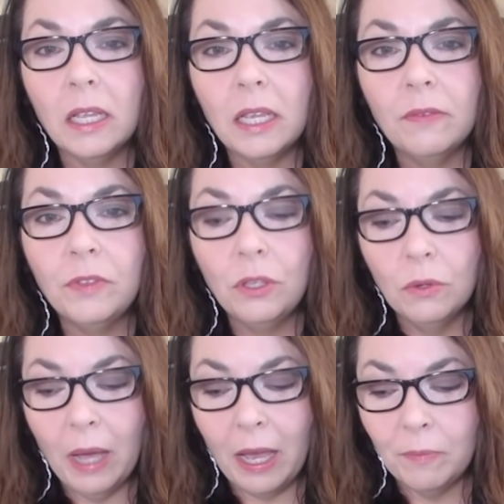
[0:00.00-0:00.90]
if
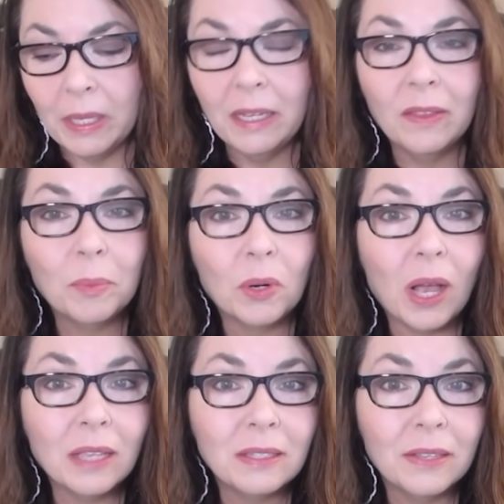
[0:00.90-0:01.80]
you have been in the
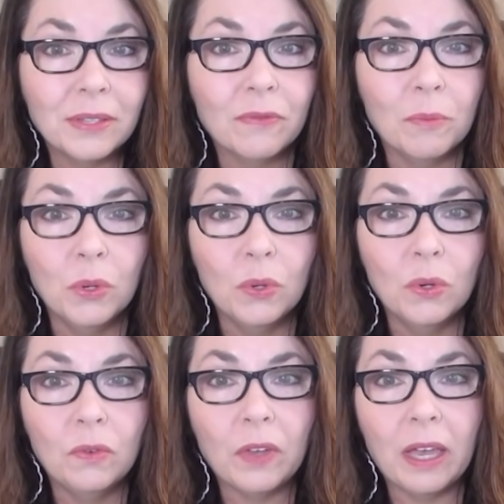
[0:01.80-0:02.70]
process of a move